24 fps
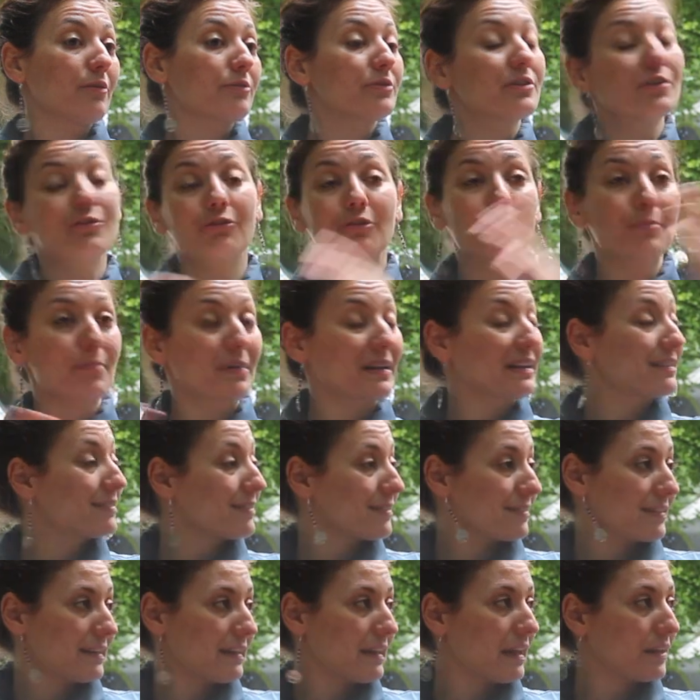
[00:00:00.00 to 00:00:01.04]
different
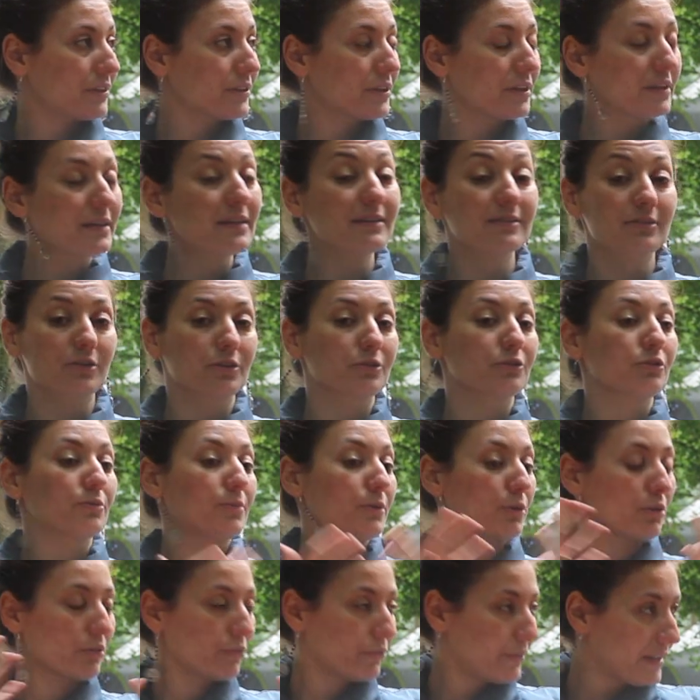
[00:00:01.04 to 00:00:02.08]
places in London. It's going to
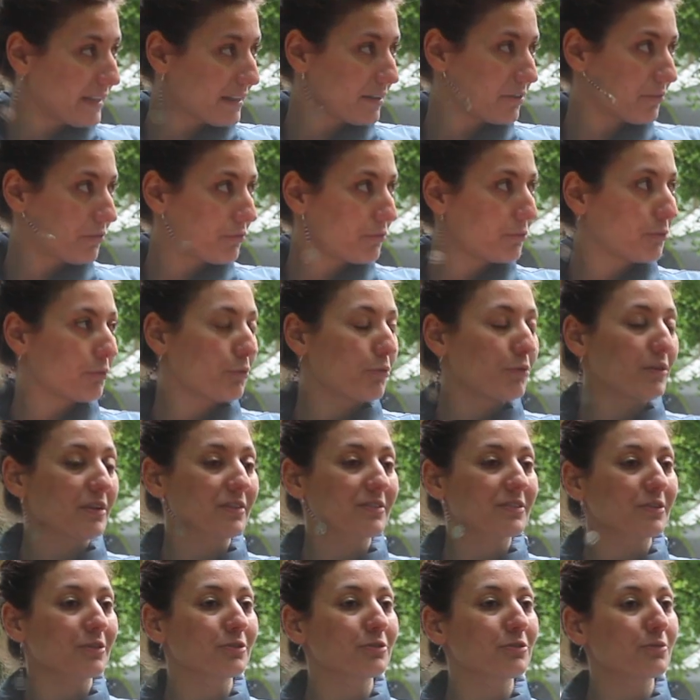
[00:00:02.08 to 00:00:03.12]
be all vegan food.
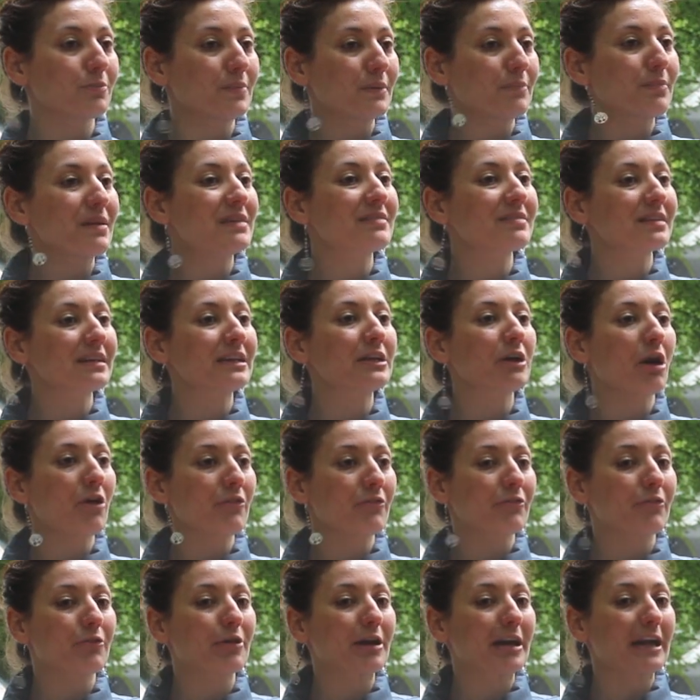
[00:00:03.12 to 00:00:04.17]
It's going to be basically
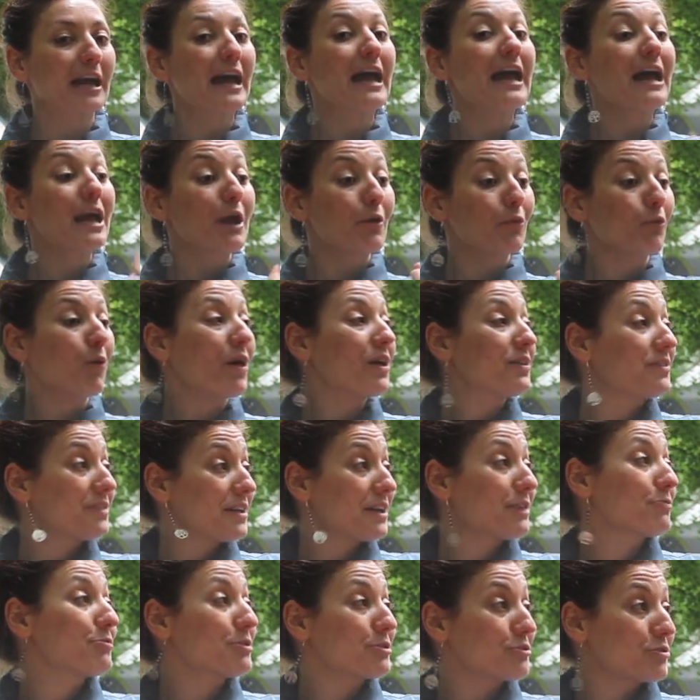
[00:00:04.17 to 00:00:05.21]
offering
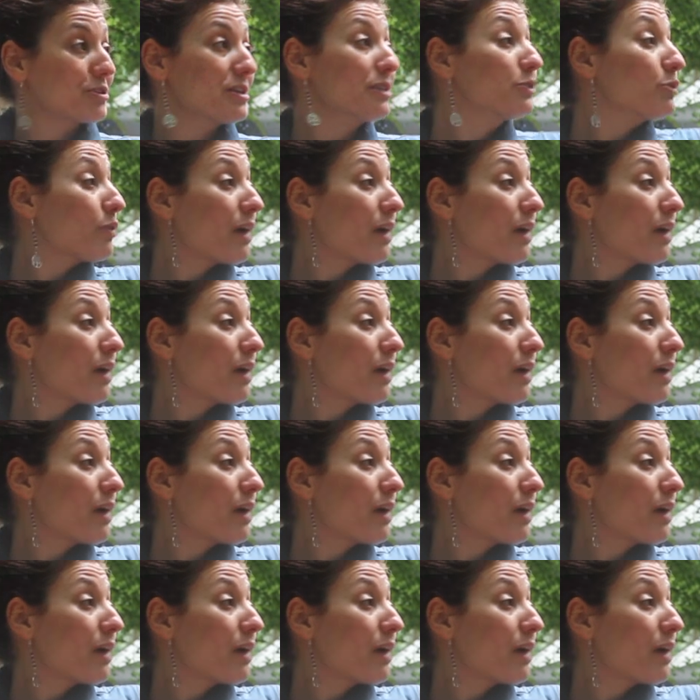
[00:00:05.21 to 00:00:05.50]
1-day retreat